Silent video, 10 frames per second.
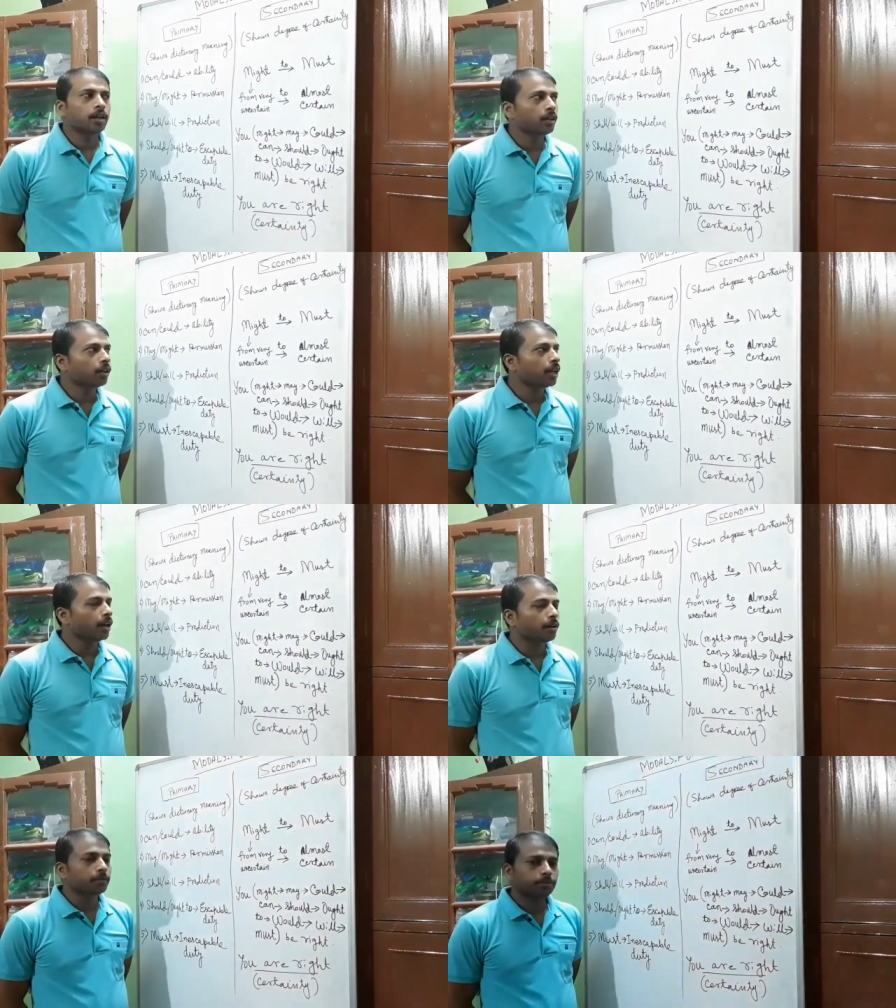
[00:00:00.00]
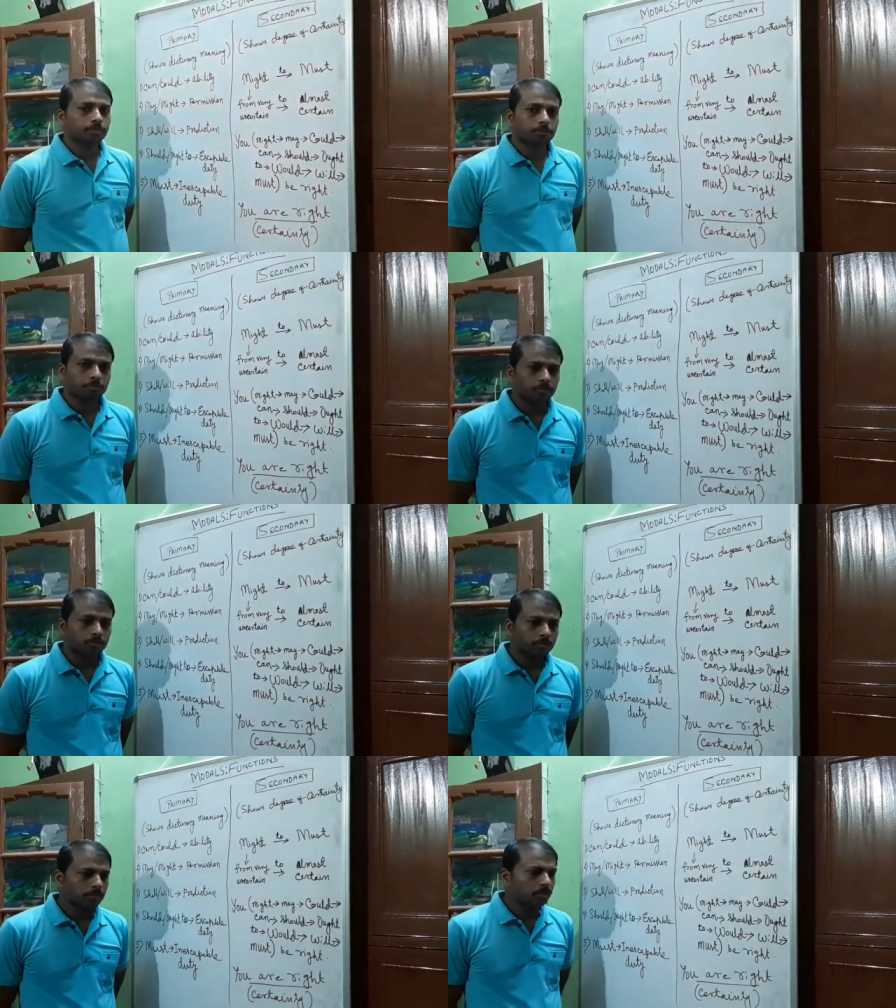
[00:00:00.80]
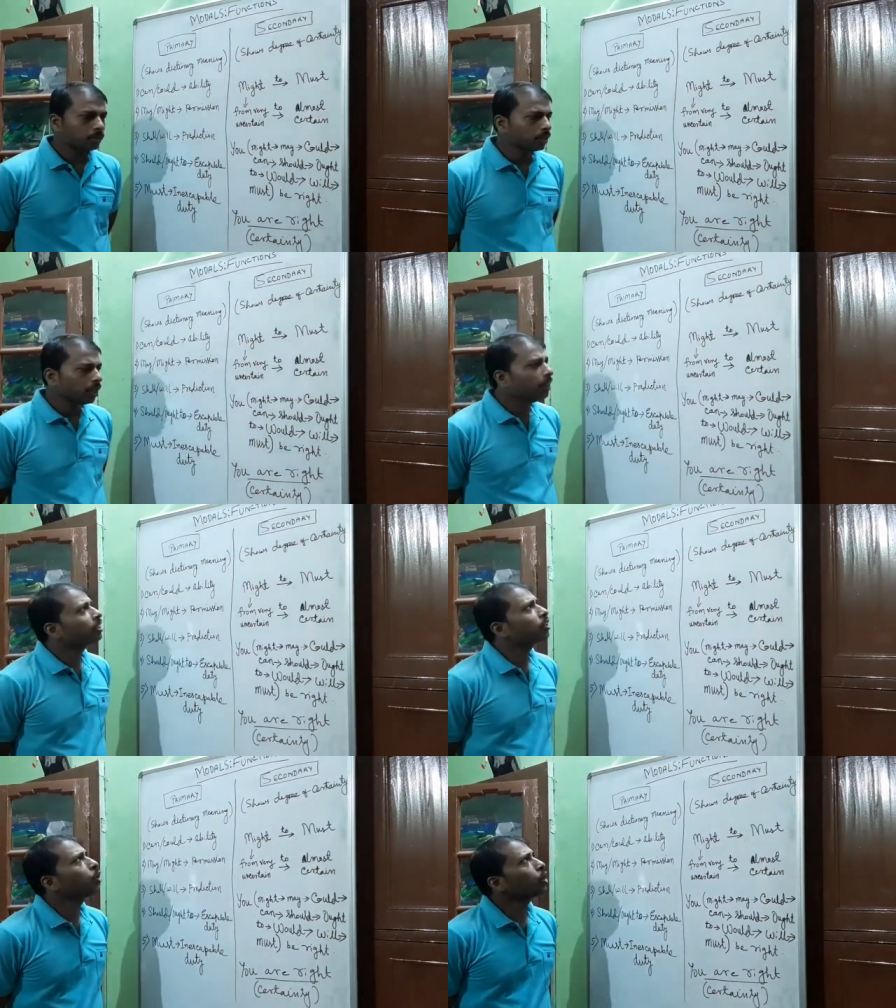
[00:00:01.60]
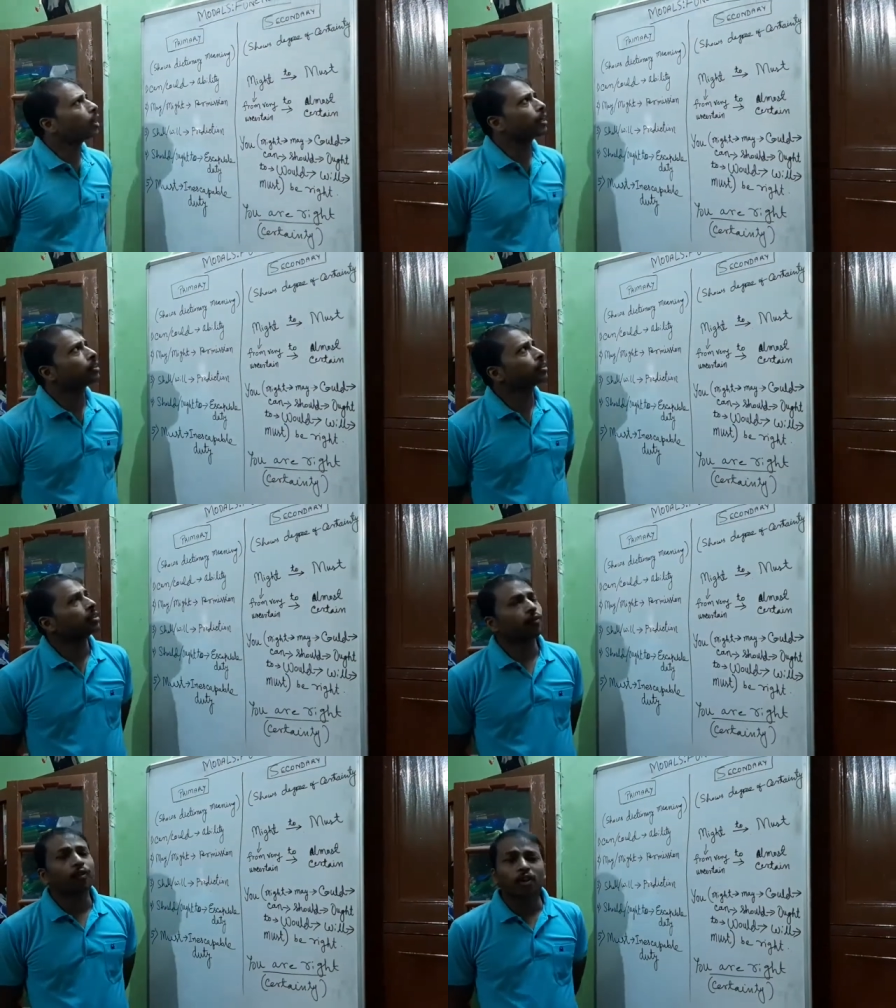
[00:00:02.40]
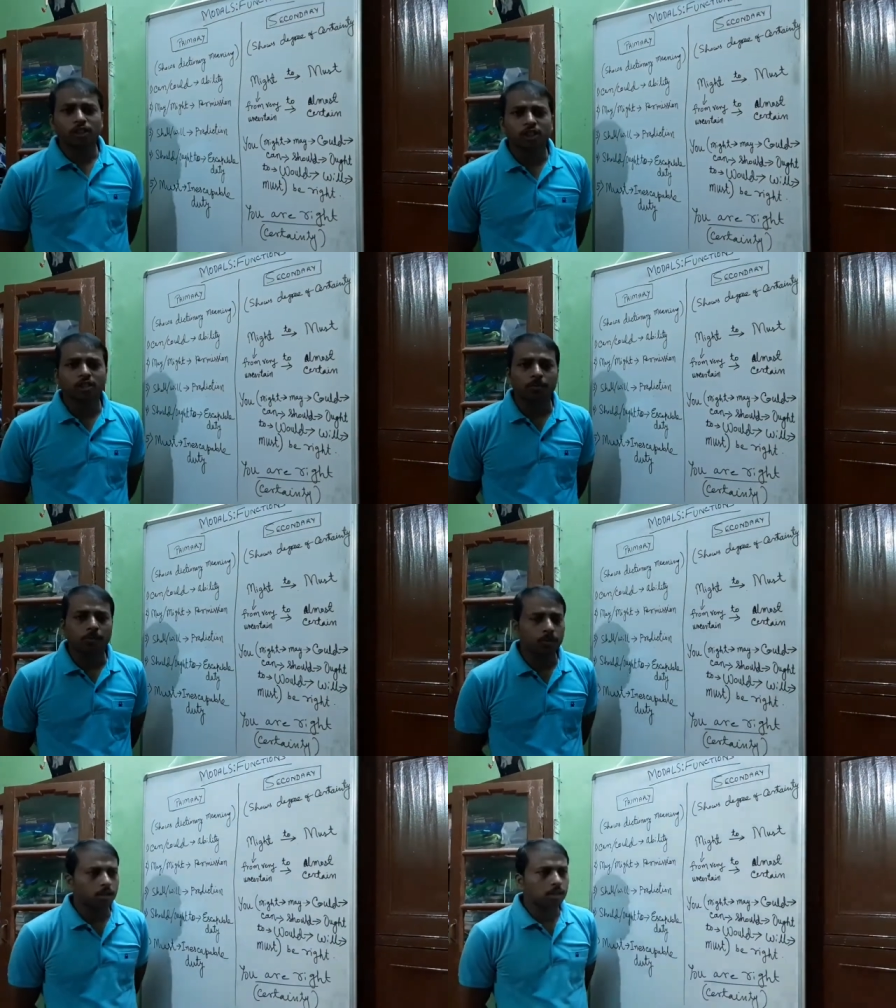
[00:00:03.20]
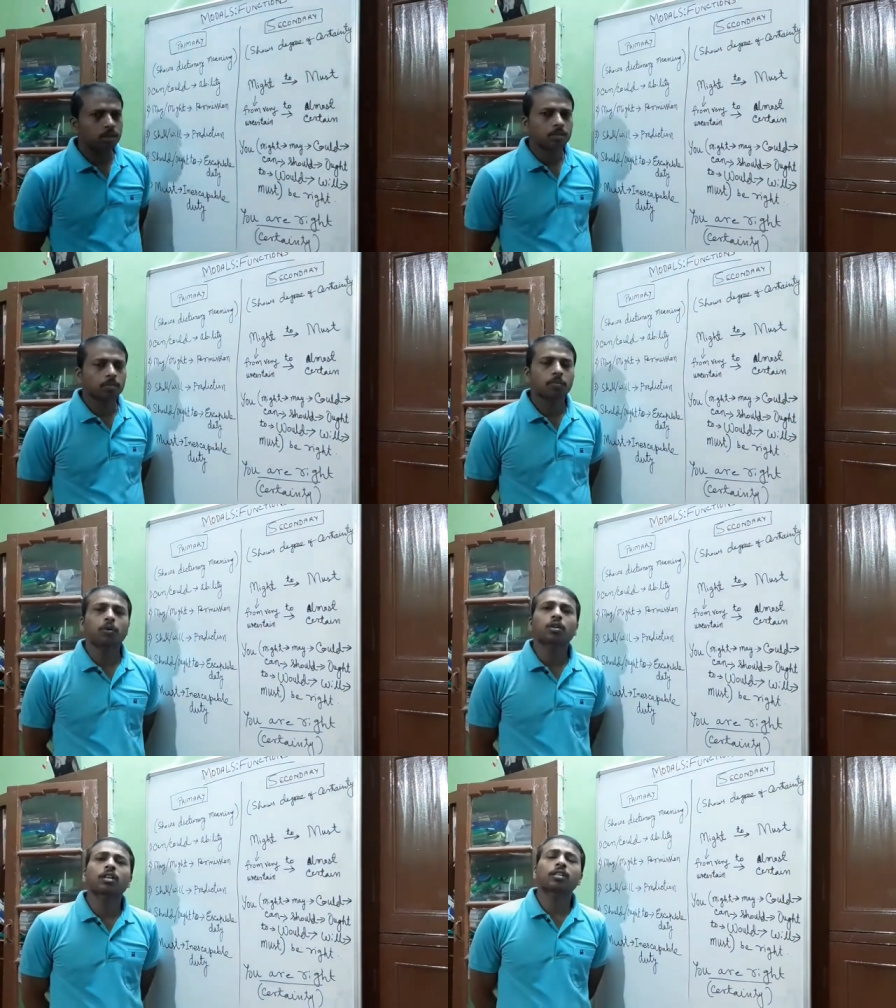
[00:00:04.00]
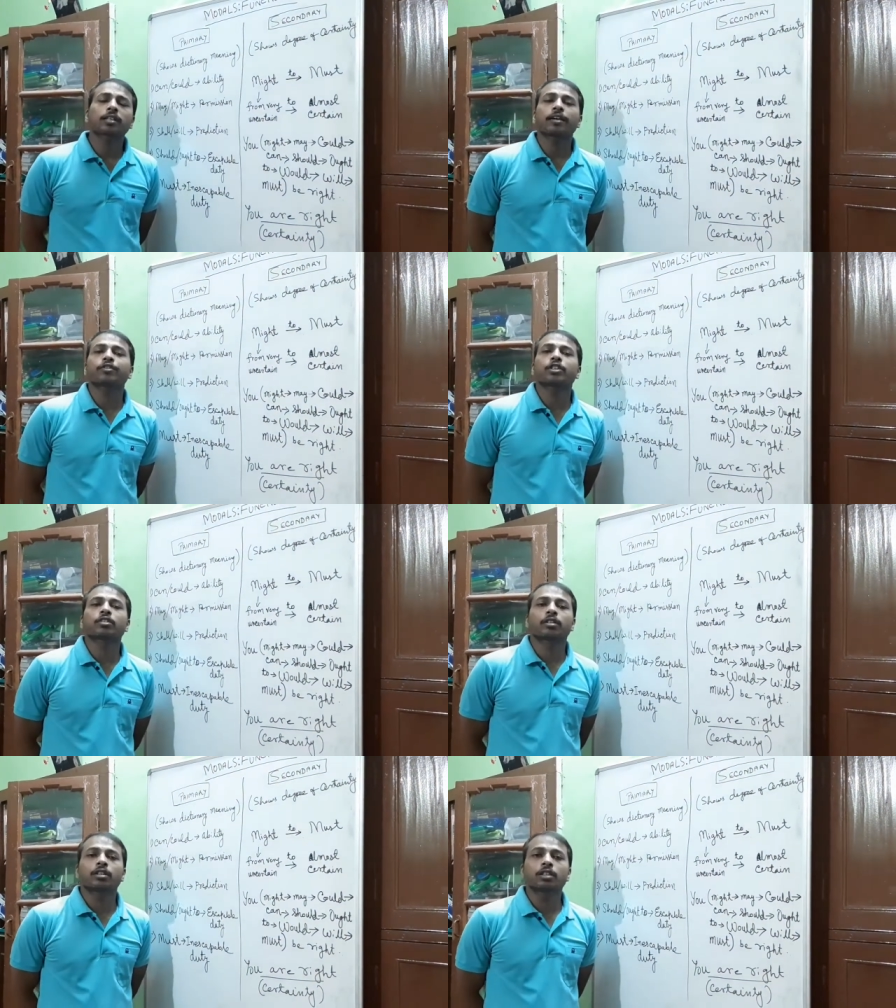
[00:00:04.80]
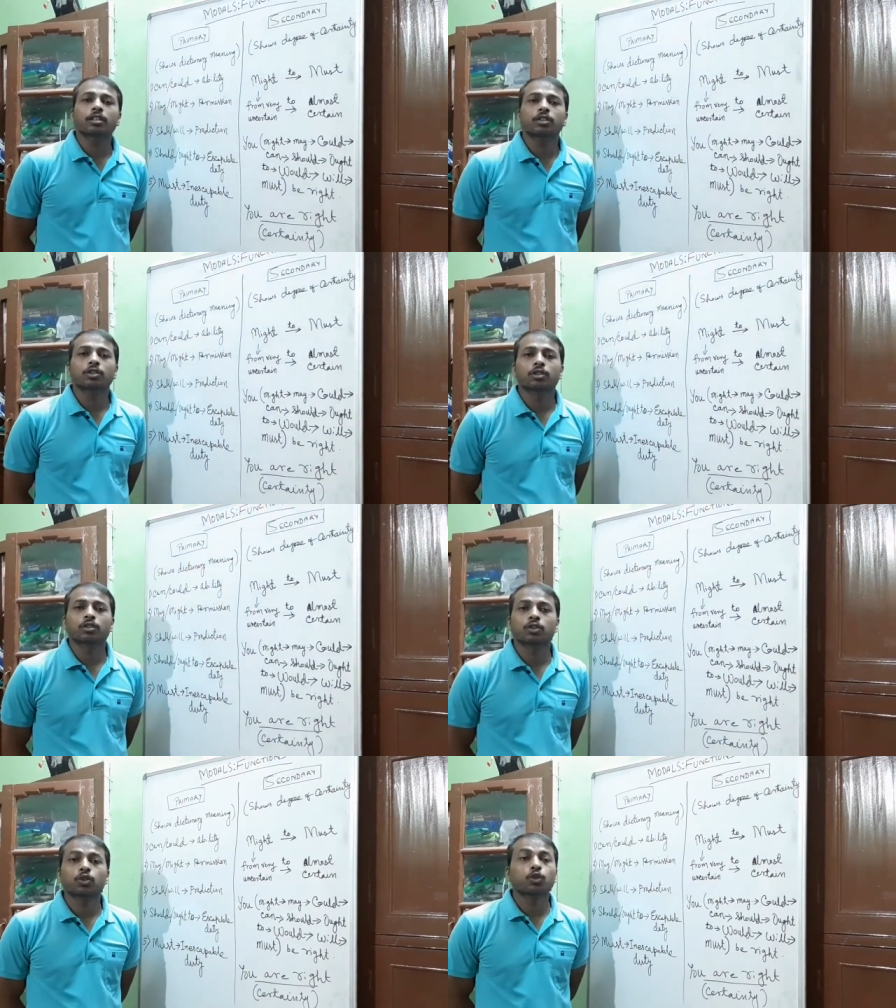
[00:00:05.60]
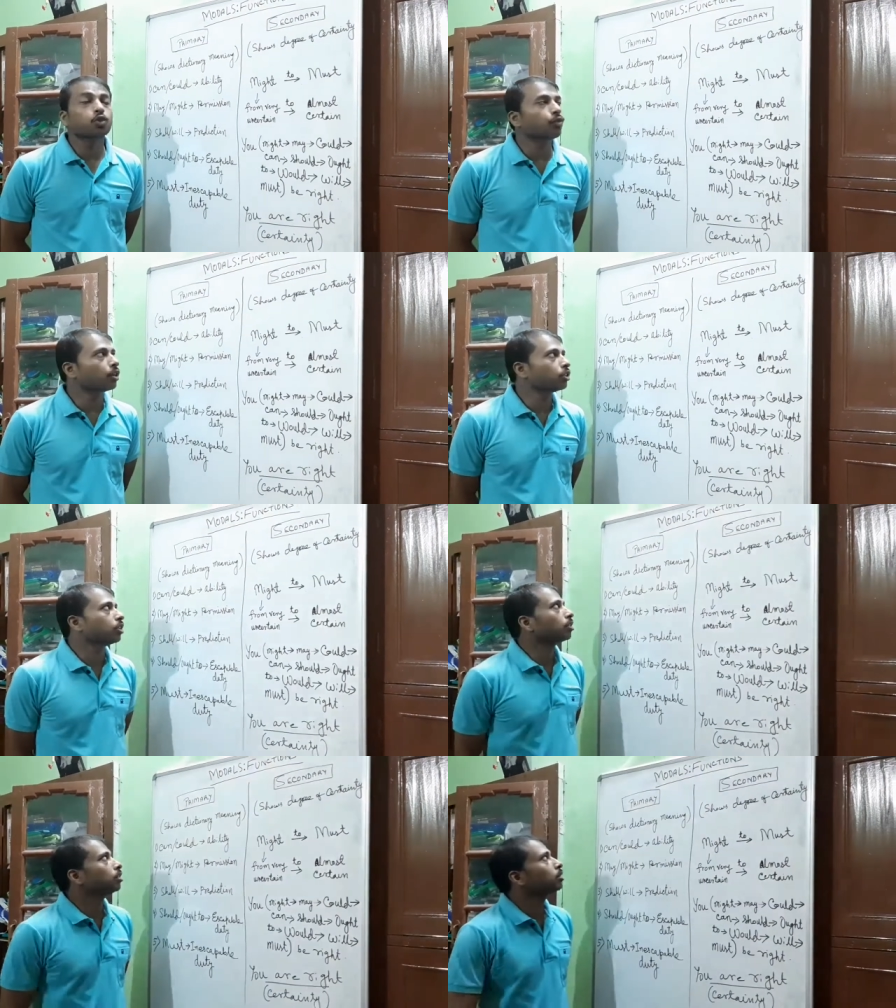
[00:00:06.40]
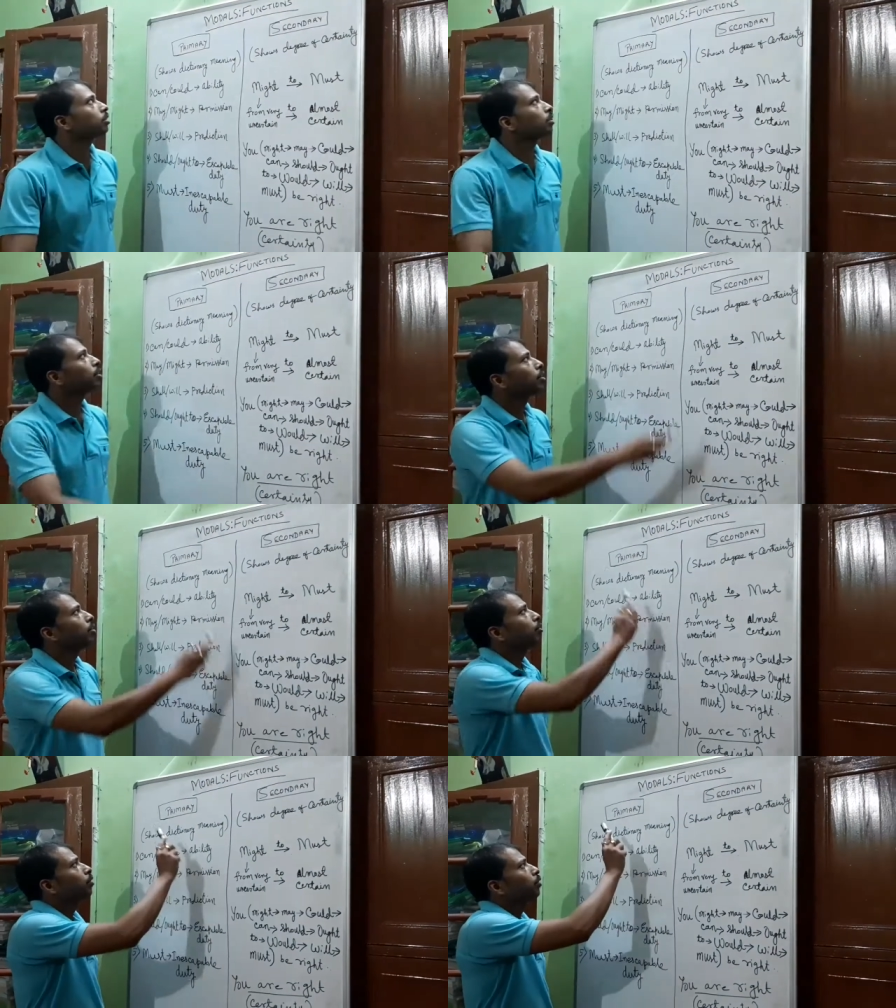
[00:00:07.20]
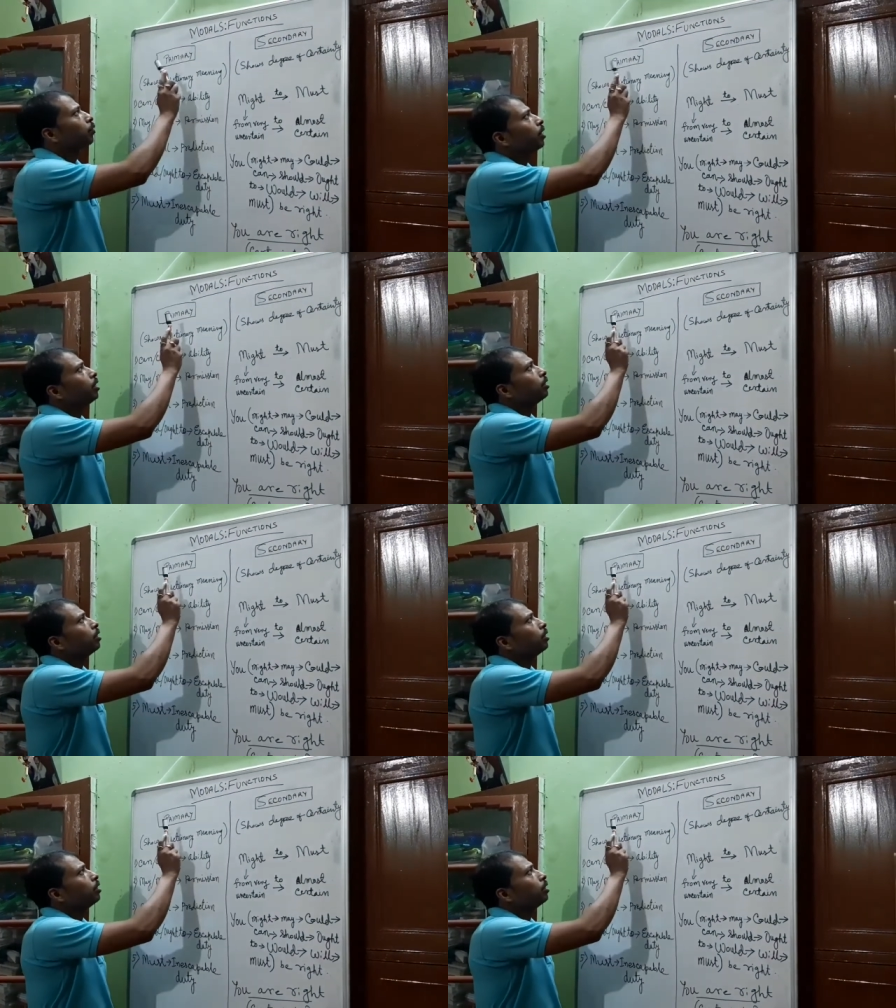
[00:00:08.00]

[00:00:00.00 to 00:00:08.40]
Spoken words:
Now, let's look at the functions of modals. Modals have generally two functions. One